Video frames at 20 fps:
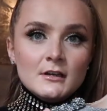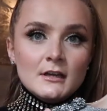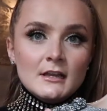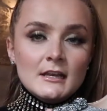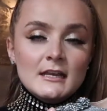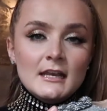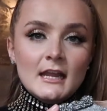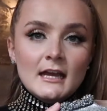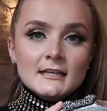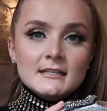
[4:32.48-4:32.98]

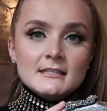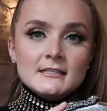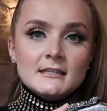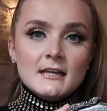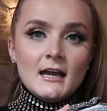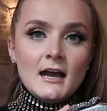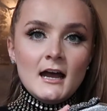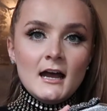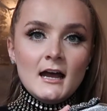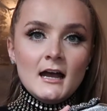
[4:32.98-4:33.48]
nice and
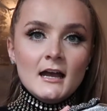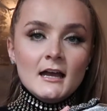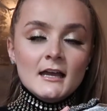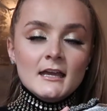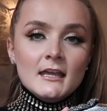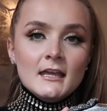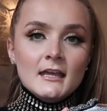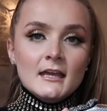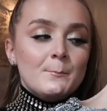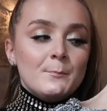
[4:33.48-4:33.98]

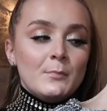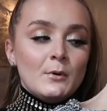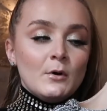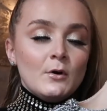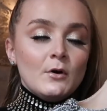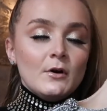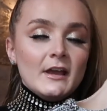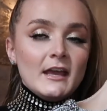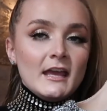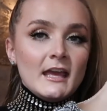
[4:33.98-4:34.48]
high,
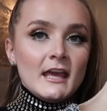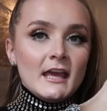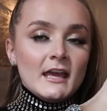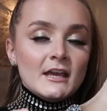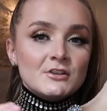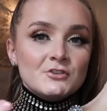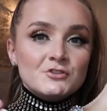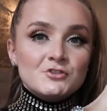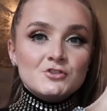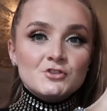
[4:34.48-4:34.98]
but it
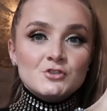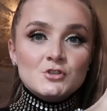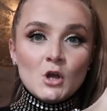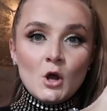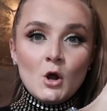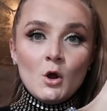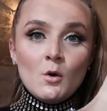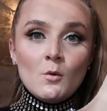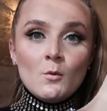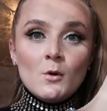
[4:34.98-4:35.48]
is
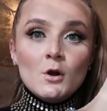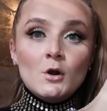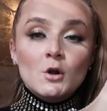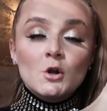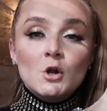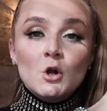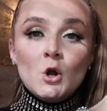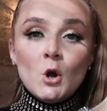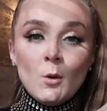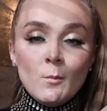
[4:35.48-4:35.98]
so
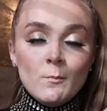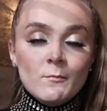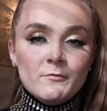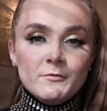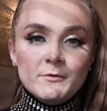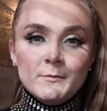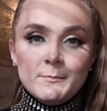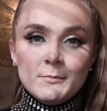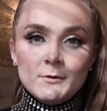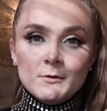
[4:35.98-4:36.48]

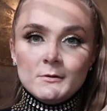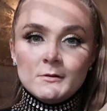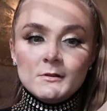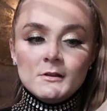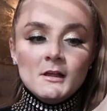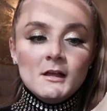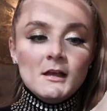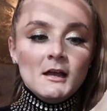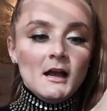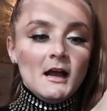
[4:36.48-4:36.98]
comfortable.
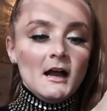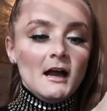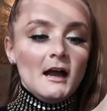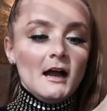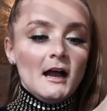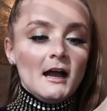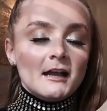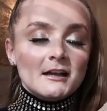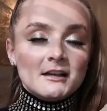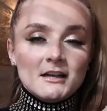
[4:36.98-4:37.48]

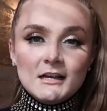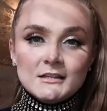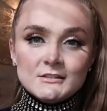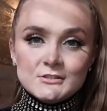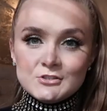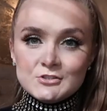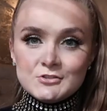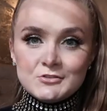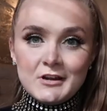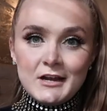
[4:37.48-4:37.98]
I can't
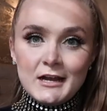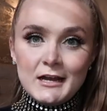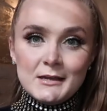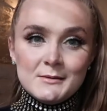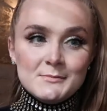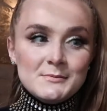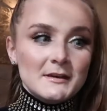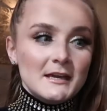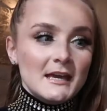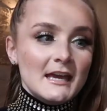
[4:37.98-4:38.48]

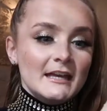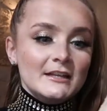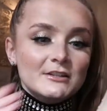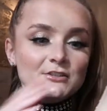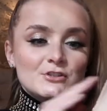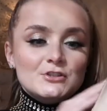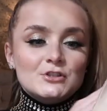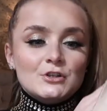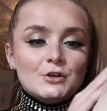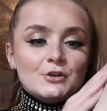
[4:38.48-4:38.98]
describe.
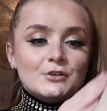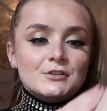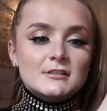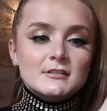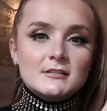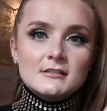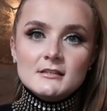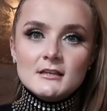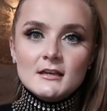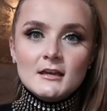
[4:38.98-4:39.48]
It's
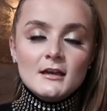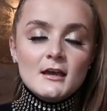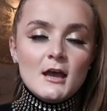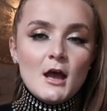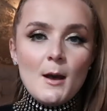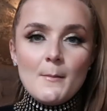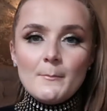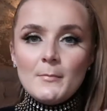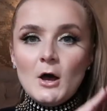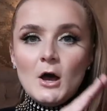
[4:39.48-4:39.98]
just
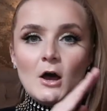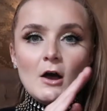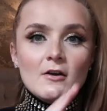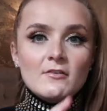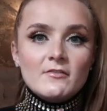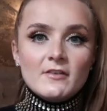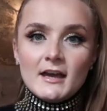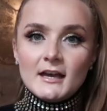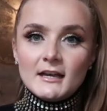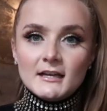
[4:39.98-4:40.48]

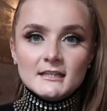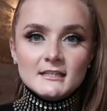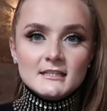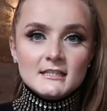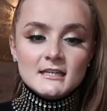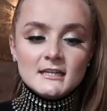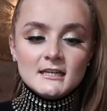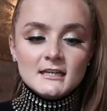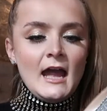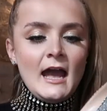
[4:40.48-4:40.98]

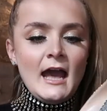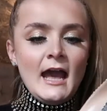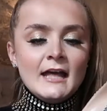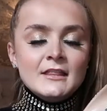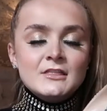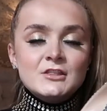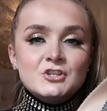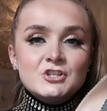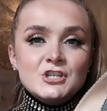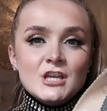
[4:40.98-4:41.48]
perfect.
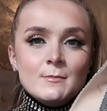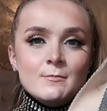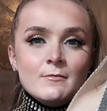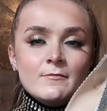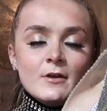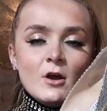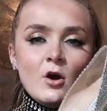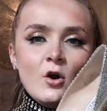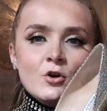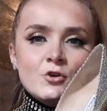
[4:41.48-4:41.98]
And the shape of
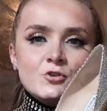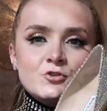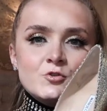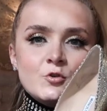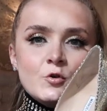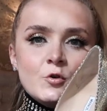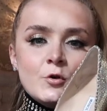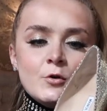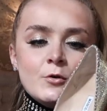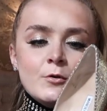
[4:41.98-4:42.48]
it
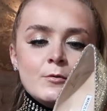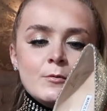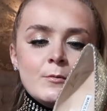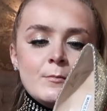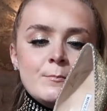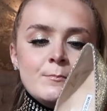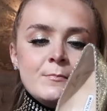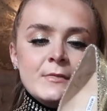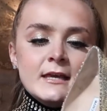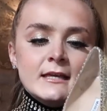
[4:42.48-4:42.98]
also
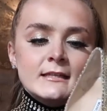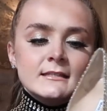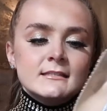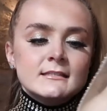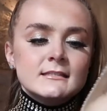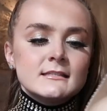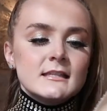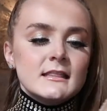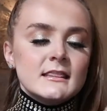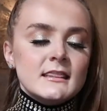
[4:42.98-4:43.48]

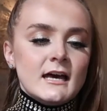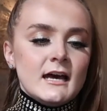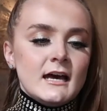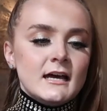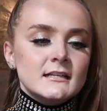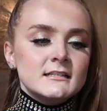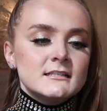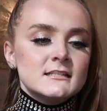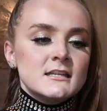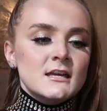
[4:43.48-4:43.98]
means
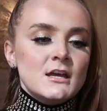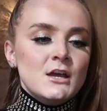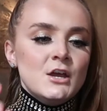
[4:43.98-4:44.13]
that